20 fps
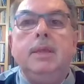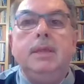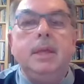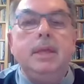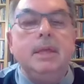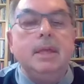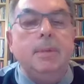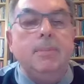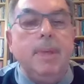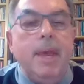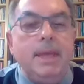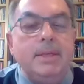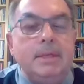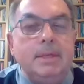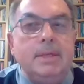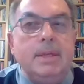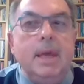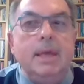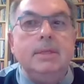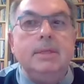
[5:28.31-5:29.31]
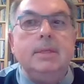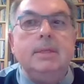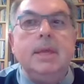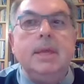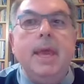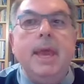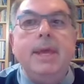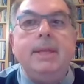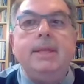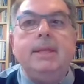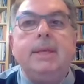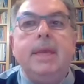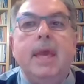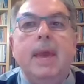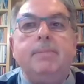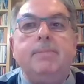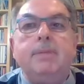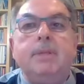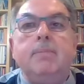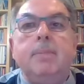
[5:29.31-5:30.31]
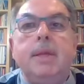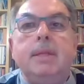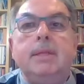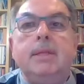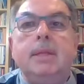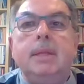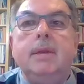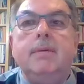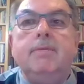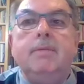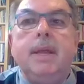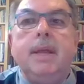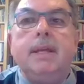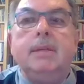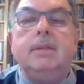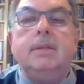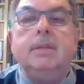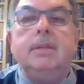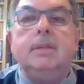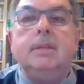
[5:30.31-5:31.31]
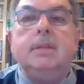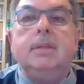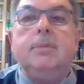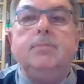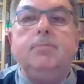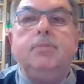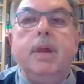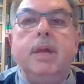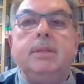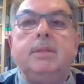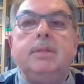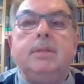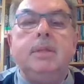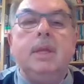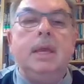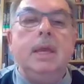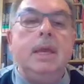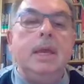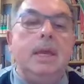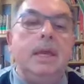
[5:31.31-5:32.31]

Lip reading: the incapacitated, the handicapped, the mentally afflicted, the depressed,